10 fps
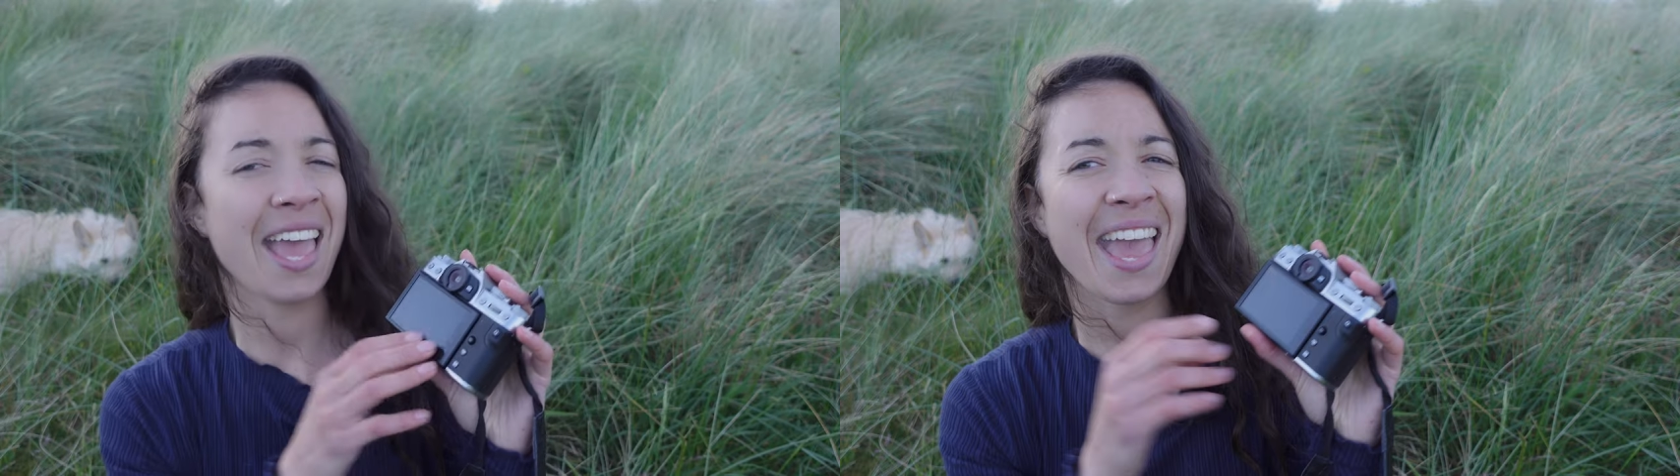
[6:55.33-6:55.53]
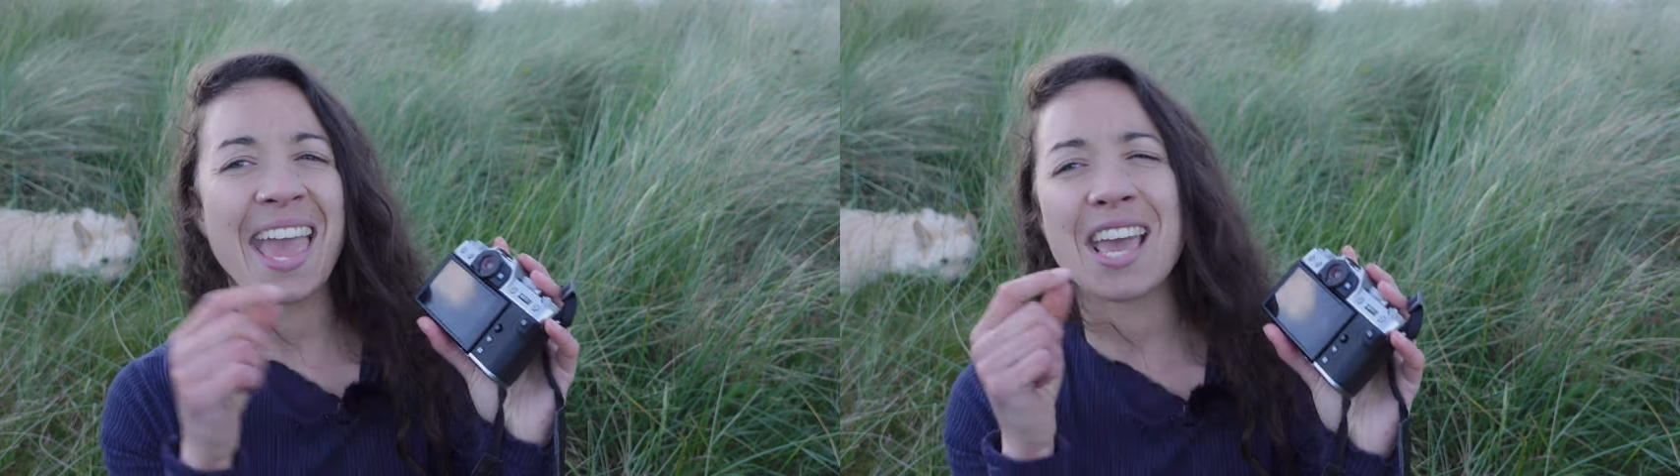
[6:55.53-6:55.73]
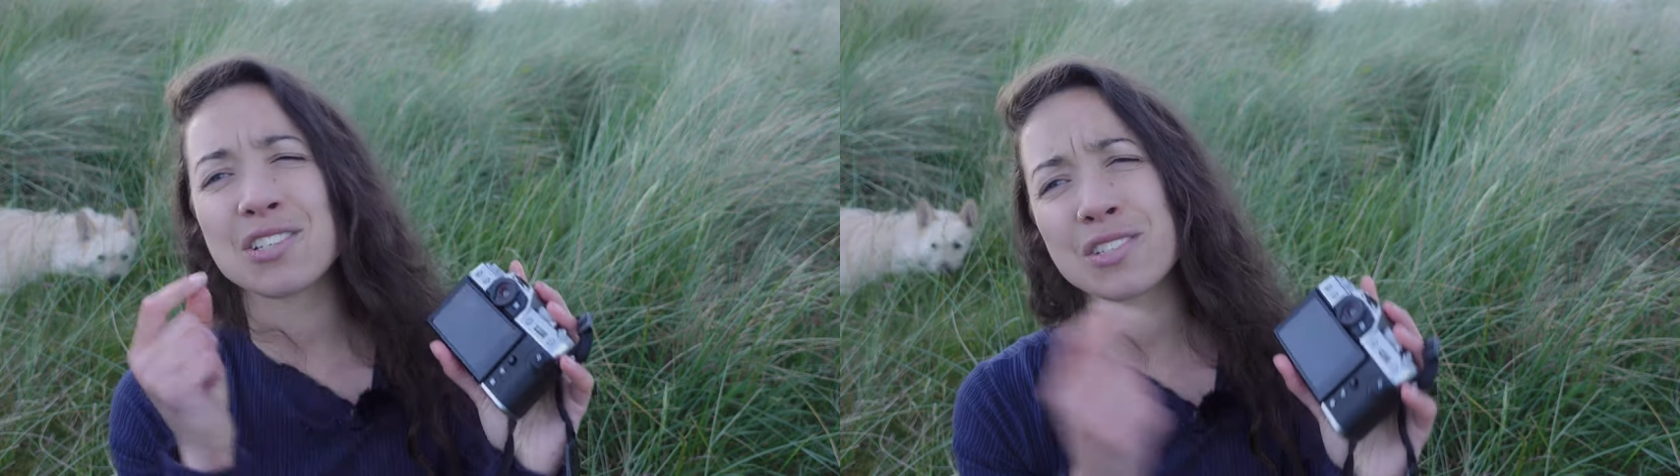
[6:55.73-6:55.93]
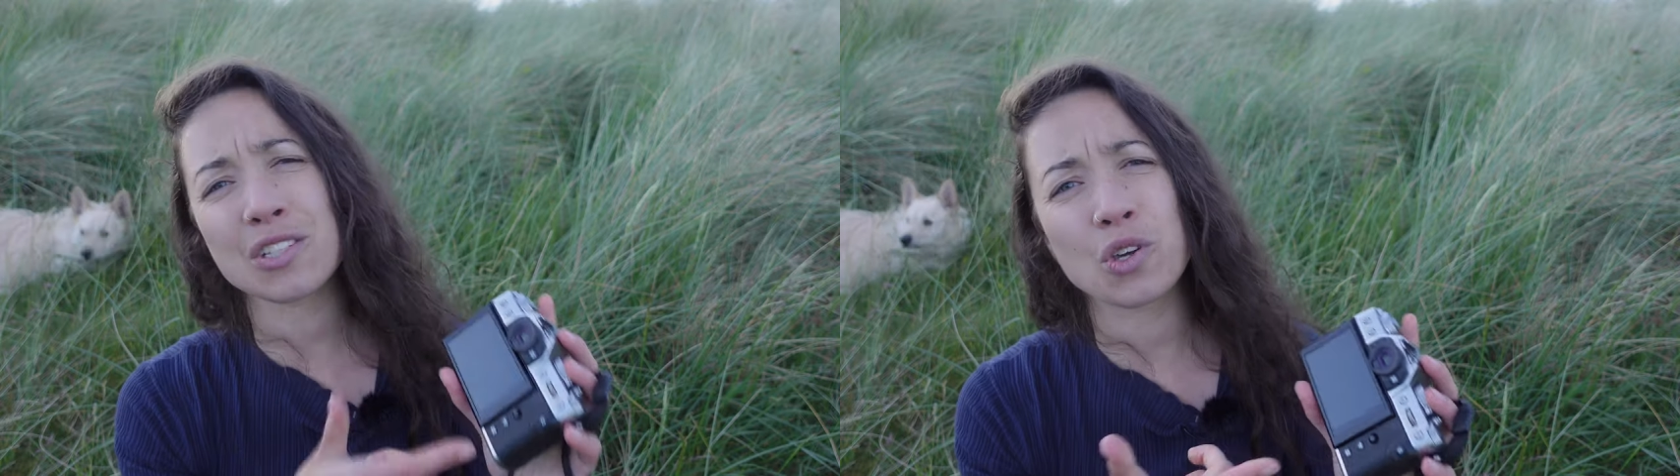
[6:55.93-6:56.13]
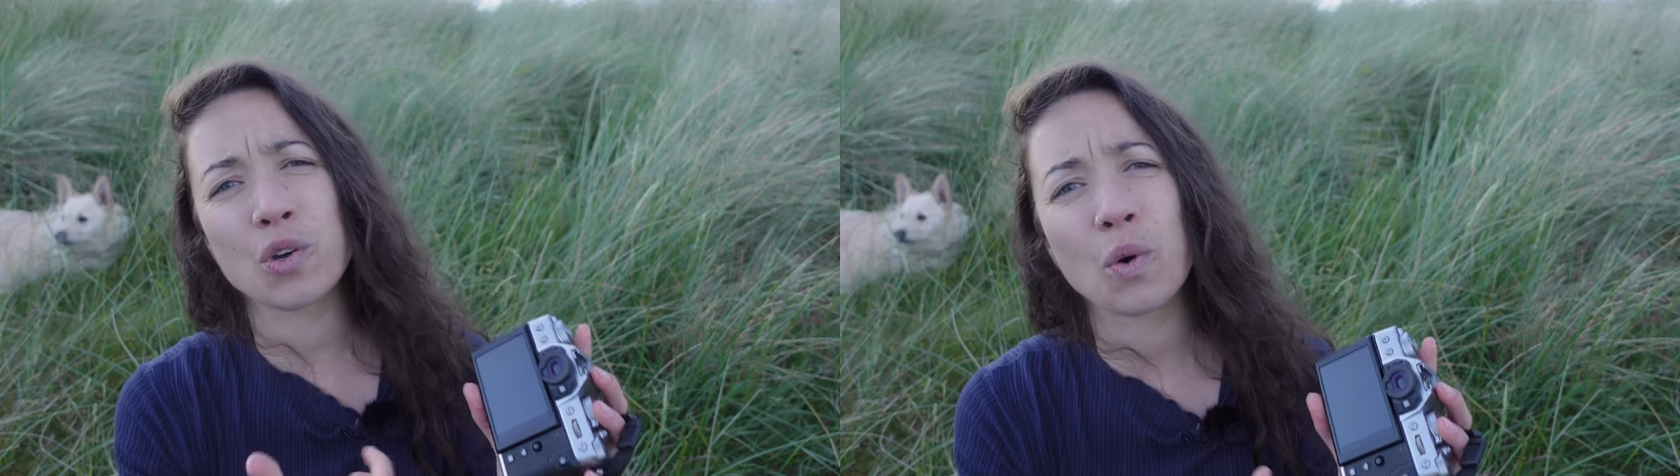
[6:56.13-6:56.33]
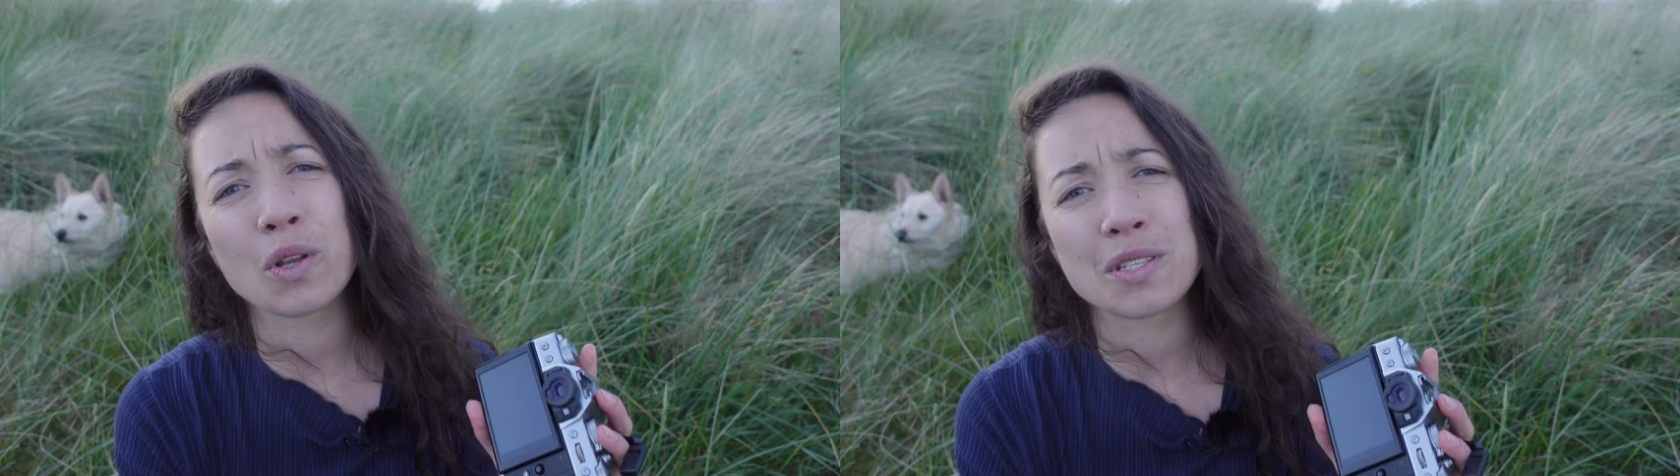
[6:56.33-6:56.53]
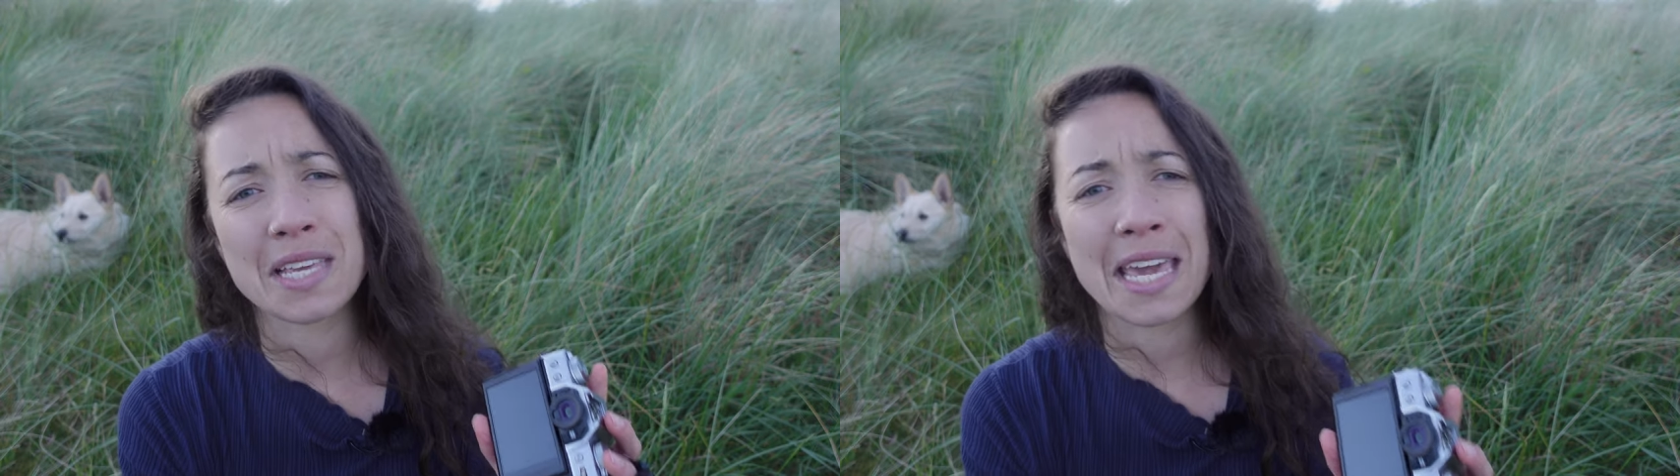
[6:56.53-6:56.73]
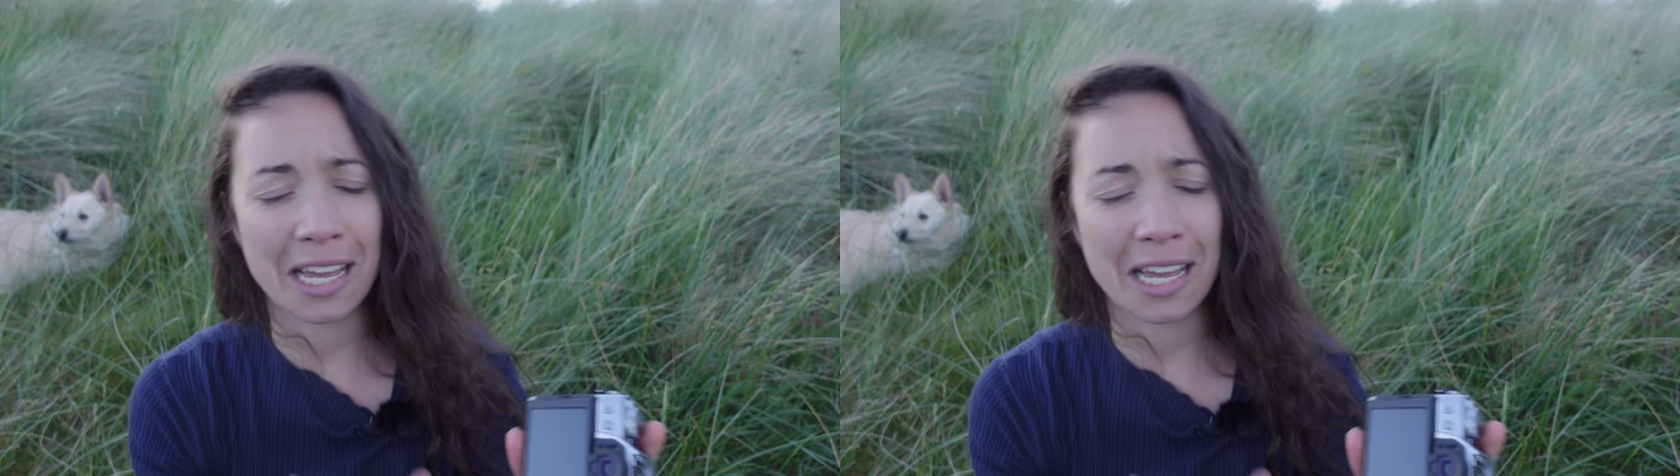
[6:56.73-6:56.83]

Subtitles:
it is such good quality.